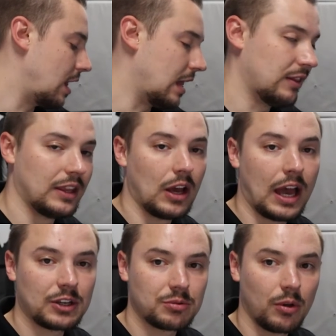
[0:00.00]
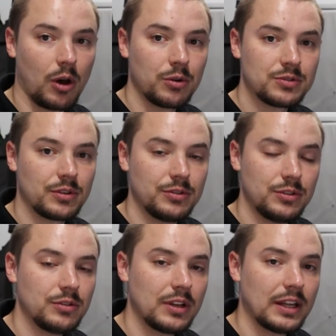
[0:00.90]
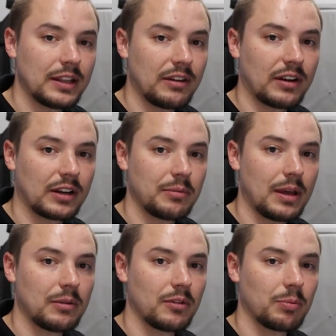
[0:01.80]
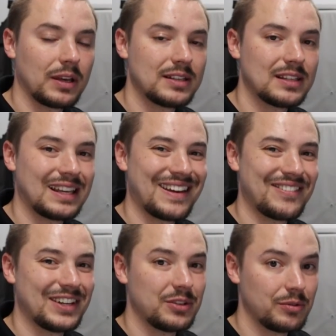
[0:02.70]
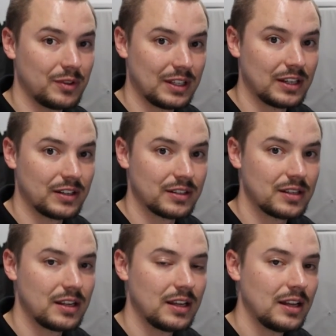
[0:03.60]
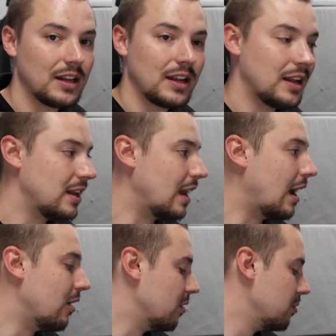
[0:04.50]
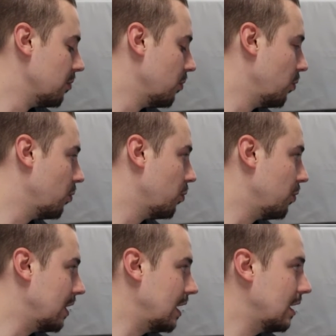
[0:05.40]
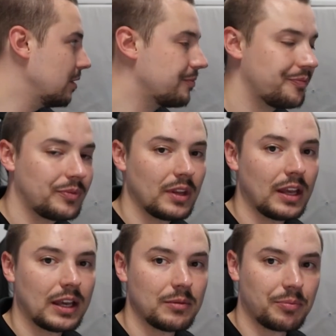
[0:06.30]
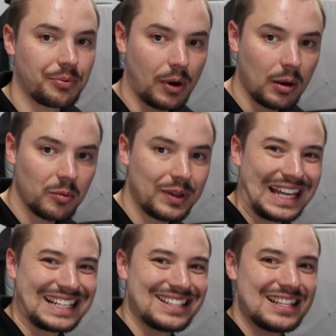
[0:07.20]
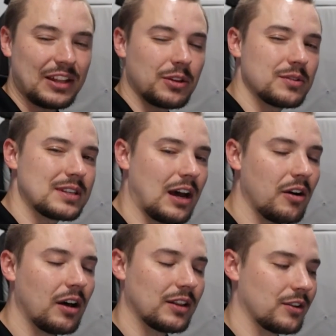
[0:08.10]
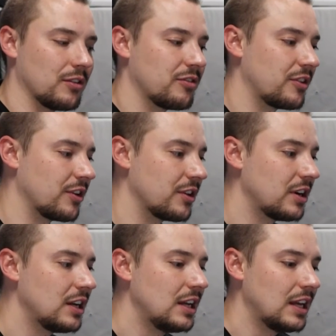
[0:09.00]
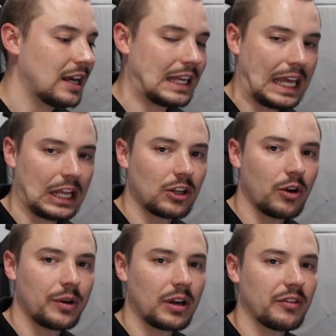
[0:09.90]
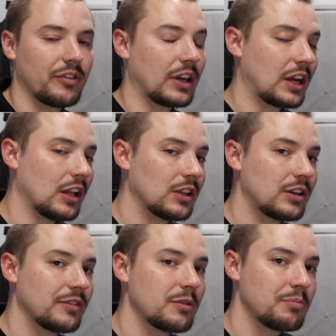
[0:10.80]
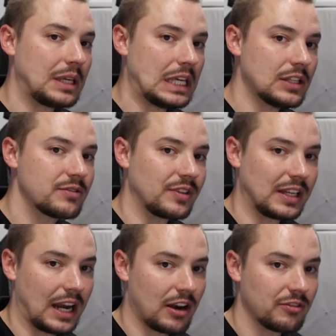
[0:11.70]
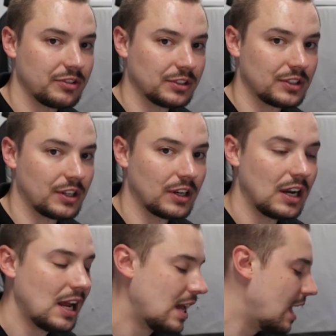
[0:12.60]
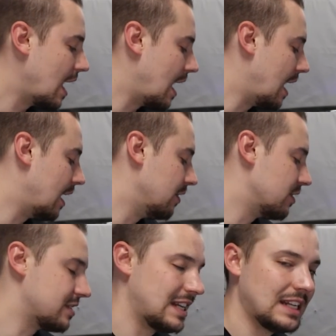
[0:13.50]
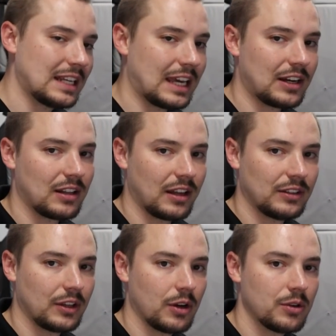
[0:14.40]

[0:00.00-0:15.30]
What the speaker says: And the actual ozone unit, they recommend replacing every 2 years. Now, we can probably extend those out a little further, again going off of the color of the beads for the air filter, and there's an indicator light on the